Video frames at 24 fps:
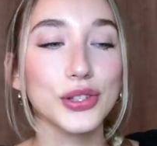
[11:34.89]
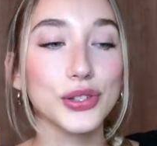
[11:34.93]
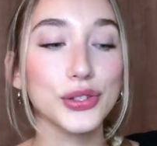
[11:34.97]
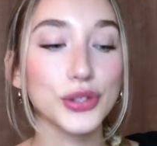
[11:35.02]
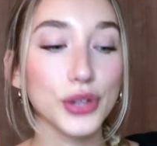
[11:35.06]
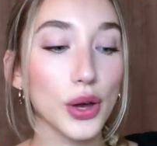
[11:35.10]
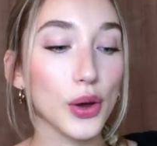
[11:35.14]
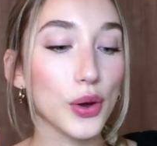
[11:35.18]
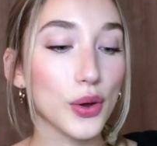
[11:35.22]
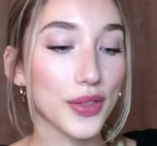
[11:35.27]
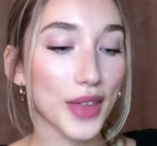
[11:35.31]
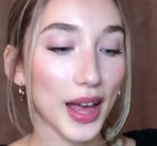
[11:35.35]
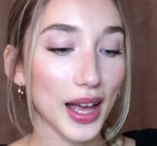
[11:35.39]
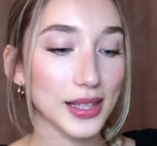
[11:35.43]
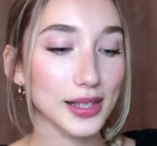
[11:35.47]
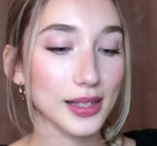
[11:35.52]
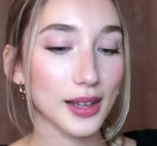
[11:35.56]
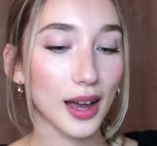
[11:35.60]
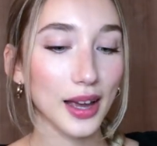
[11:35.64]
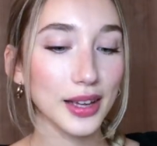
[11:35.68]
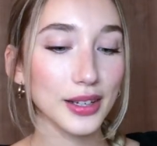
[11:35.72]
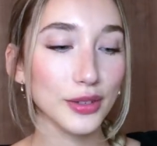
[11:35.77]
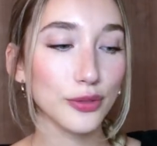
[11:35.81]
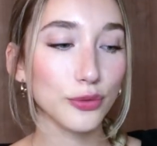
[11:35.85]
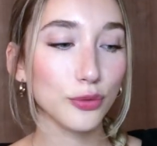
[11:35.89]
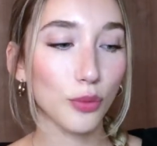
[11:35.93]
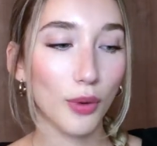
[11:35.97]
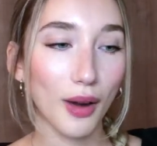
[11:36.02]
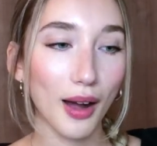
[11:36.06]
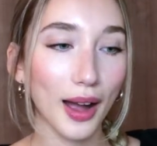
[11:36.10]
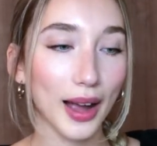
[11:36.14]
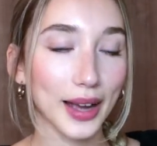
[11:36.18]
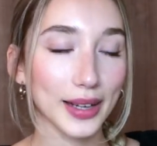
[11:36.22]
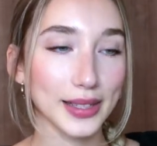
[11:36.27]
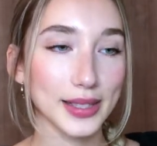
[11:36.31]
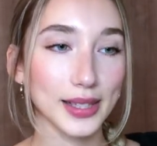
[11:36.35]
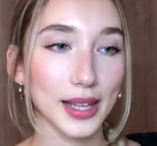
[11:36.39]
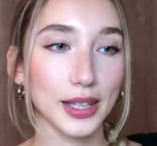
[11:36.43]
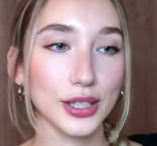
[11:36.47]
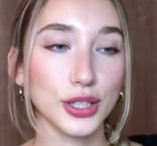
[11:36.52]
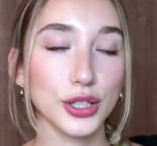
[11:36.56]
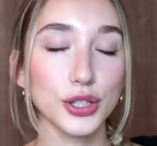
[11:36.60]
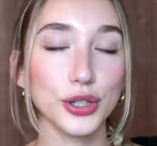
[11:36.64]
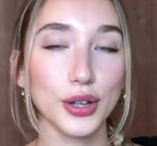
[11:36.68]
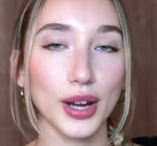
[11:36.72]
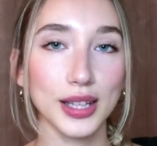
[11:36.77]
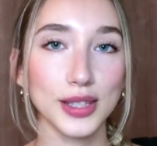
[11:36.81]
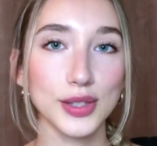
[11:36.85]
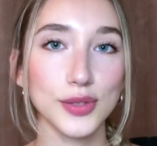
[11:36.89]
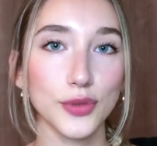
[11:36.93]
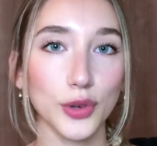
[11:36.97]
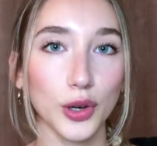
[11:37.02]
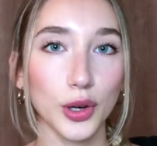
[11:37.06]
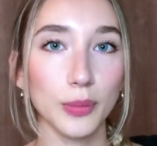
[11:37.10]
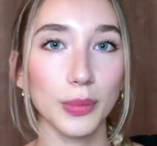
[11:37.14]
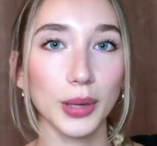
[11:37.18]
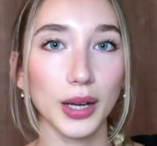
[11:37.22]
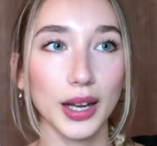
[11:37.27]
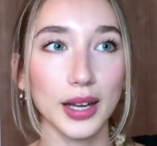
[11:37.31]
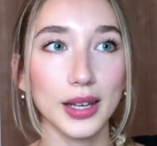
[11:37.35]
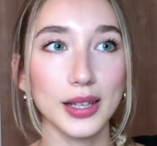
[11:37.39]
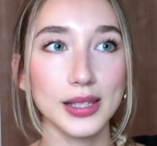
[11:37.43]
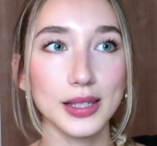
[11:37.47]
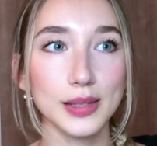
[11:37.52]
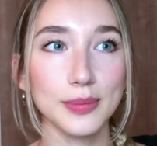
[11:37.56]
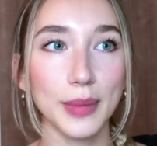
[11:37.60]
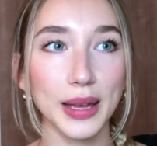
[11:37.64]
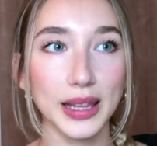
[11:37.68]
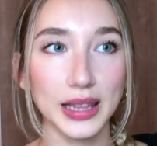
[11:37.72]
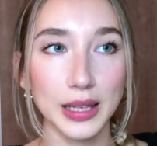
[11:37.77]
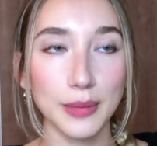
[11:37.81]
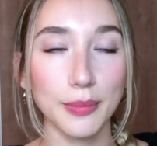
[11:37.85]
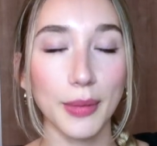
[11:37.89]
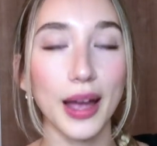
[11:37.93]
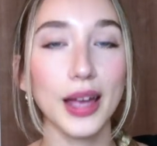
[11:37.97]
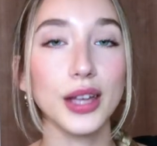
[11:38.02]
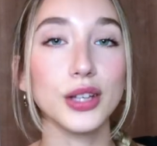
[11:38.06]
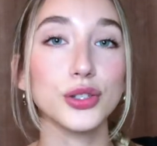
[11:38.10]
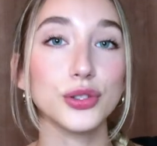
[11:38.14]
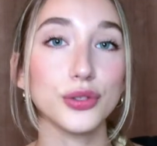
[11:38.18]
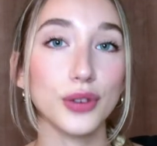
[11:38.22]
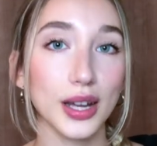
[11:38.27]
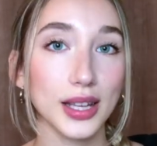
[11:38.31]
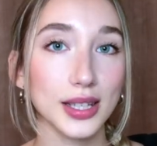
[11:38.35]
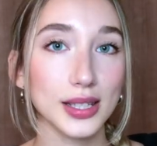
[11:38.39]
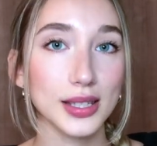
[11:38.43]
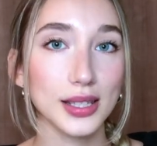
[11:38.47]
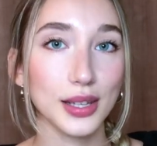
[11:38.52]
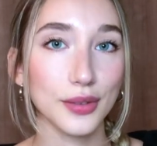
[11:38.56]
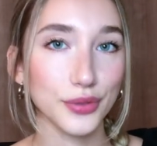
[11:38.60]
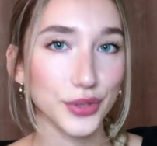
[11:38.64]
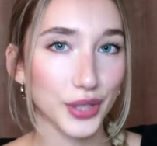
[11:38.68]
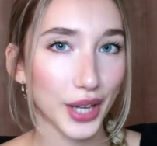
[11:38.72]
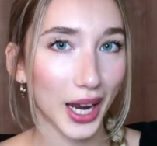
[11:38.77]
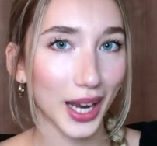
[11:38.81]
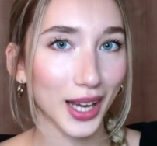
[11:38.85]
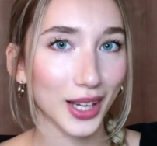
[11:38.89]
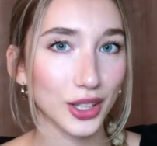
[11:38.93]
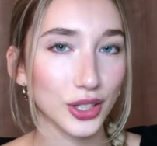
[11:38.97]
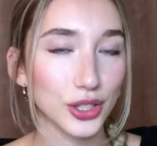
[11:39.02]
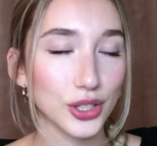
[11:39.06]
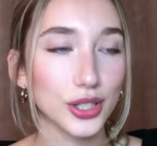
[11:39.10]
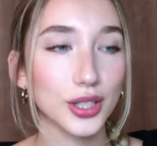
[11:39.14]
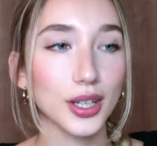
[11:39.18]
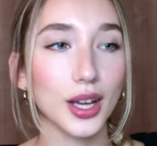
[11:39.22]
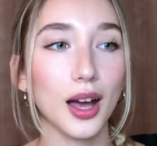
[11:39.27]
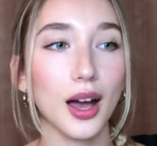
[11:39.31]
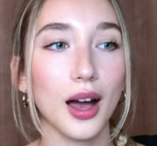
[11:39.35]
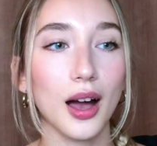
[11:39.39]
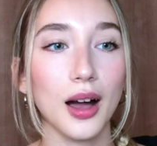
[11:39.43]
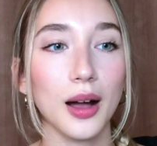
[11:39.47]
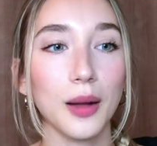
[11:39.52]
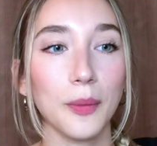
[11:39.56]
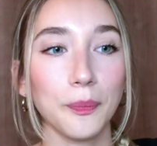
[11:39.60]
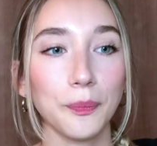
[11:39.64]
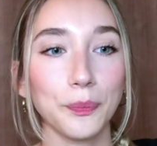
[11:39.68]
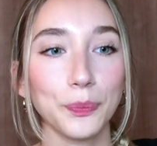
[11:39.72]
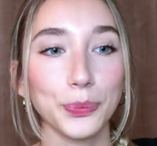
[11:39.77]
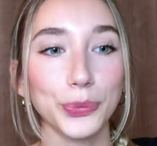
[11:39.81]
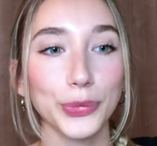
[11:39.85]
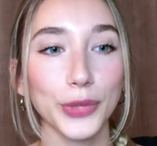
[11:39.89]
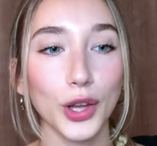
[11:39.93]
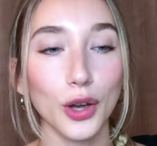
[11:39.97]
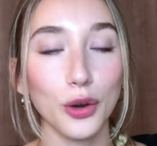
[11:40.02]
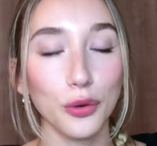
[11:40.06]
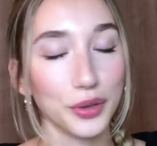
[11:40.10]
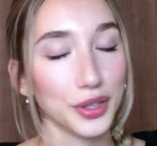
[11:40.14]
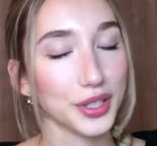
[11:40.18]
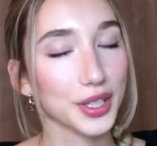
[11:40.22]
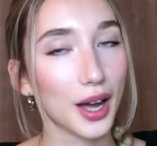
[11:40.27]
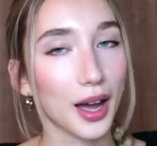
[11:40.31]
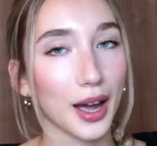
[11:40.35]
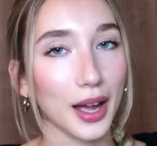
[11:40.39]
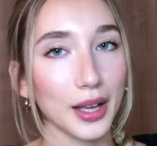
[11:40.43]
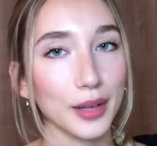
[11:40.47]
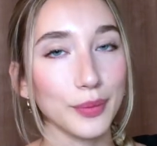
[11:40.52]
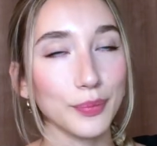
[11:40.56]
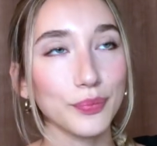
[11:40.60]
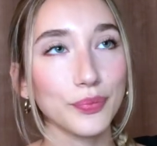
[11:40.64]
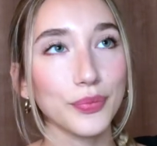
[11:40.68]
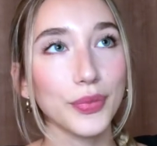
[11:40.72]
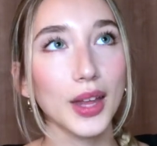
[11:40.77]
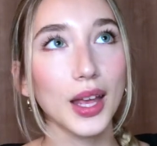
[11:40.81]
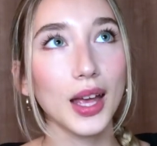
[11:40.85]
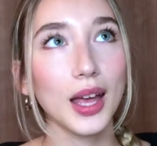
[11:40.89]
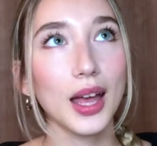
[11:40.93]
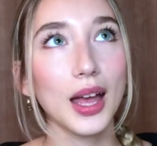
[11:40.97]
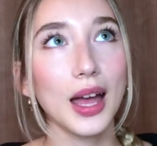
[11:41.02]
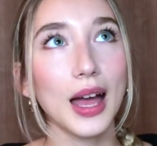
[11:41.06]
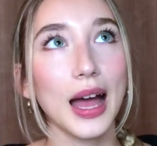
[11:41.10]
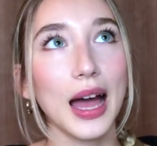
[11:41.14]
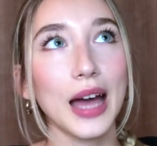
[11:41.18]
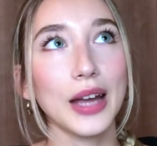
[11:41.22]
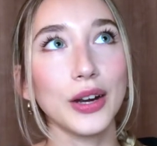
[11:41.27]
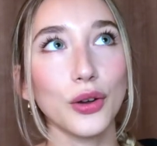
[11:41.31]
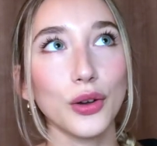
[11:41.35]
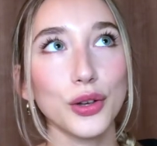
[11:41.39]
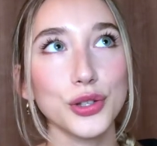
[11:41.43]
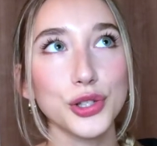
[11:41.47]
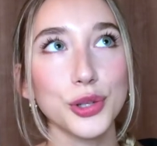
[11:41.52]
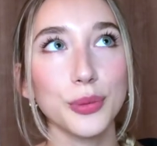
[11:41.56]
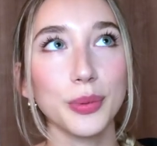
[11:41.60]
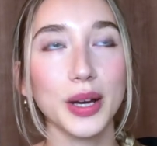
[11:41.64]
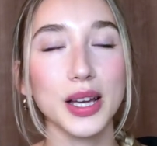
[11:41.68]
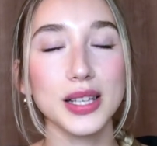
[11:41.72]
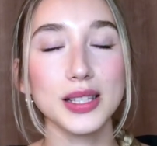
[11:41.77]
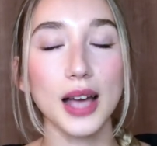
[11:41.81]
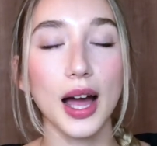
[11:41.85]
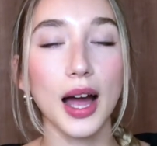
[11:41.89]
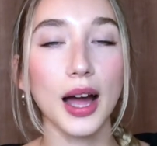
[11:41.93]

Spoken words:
So that's kind of why I decided to transfer, because mainly my interests have changed over time. And also because